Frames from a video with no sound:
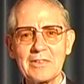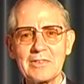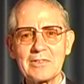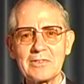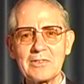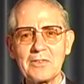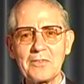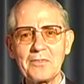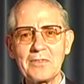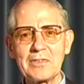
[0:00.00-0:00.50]

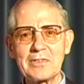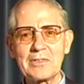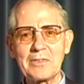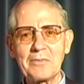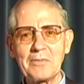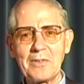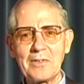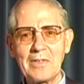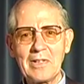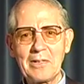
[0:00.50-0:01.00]
So first
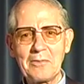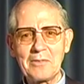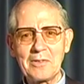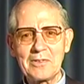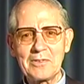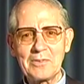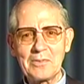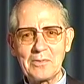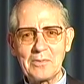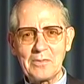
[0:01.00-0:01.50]
of all, I
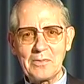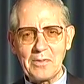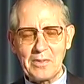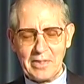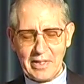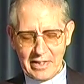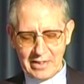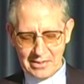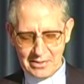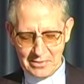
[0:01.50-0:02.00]
want to
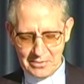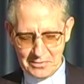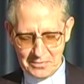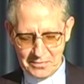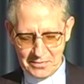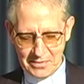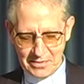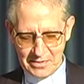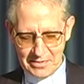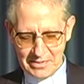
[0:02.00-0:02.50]
thank you
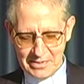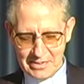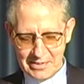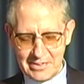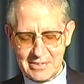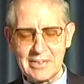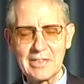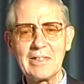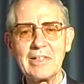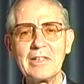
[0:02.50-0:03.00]
for
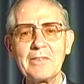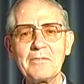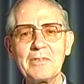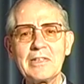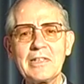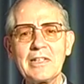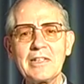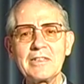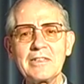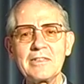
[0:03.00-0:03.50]
this
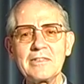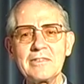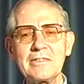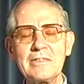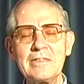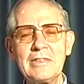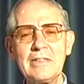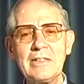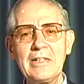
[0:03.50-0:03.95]
invitation.